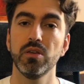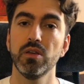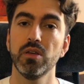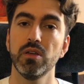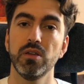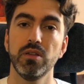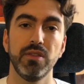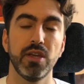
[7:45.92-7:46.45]

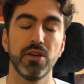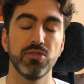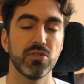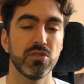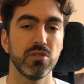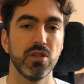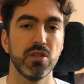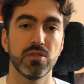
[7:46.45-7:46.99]

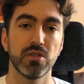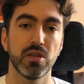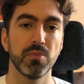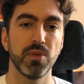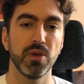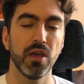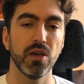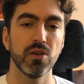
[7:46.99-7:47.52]
it's something
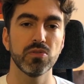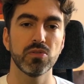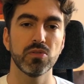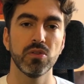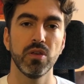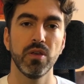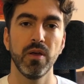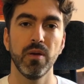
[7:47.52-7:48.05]
else.
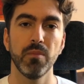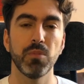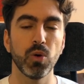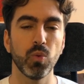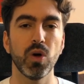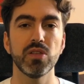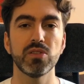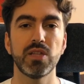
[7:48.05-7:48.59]
But
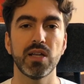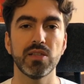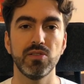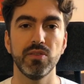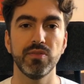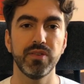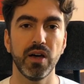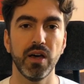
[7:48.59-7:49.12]
once that's
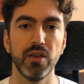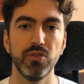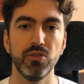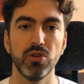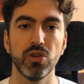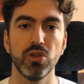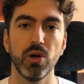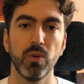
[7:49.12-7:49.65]
defined, you
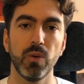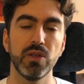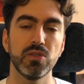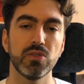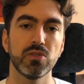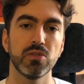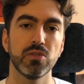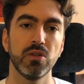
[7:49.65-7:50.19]
can
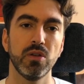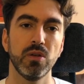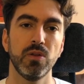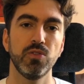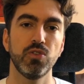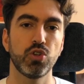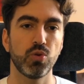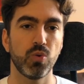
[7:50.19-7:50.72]
always
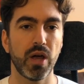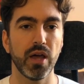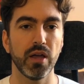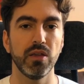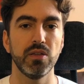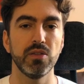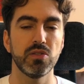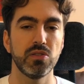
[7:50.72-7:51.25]
track
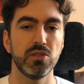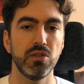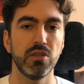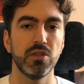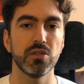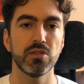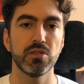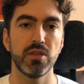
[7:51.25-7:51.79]
and see the
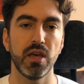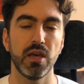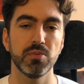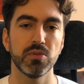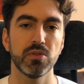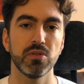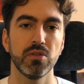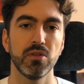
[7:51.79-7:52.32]
steps
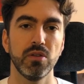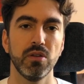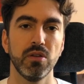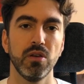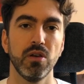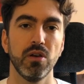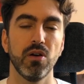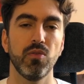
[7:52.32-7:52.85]

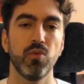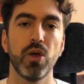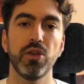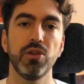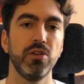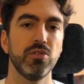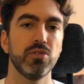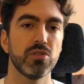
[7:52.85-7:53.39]
of where you
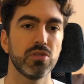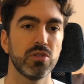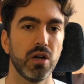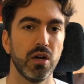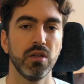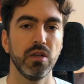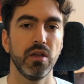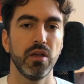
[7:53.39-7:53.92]
need to
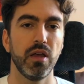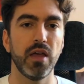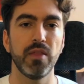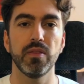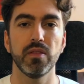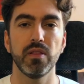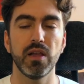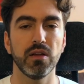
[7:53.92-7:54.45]
start. And
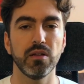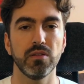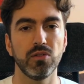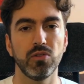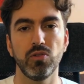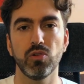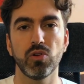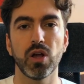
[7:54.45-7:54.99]
like
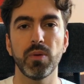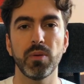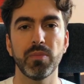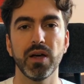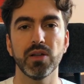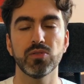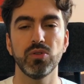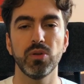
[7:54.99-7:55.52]
coming back
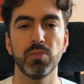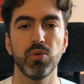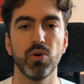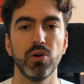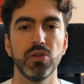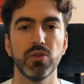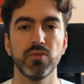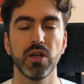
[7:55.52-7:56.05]
to the point
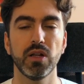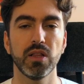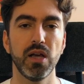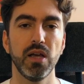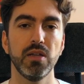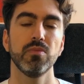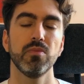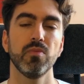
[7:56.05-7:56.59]
of the
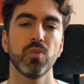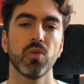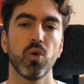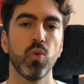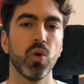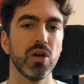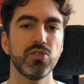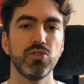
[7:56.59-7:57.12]
clients,
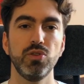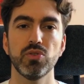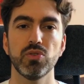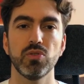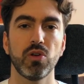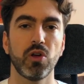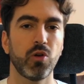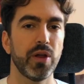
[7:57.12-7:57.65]
once you
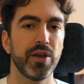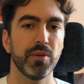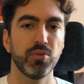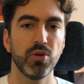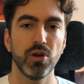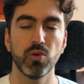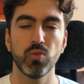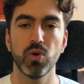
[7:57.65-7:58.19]
create a
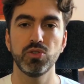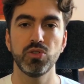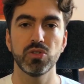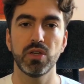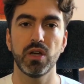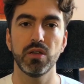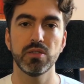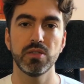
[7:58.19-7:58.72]
product, once you
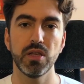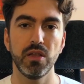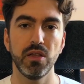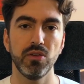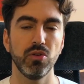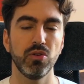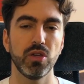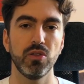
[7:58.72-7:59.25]
start selling, you
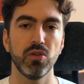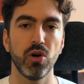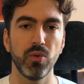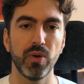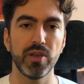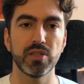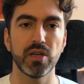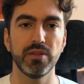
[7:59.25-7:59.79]
can always
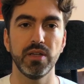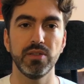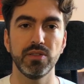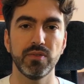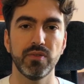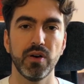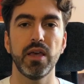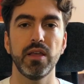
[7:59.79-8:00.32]

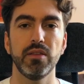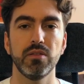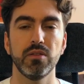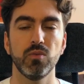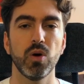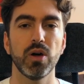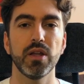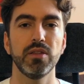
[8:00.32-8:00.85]
identify
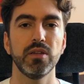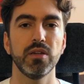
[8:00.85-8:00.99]
what are the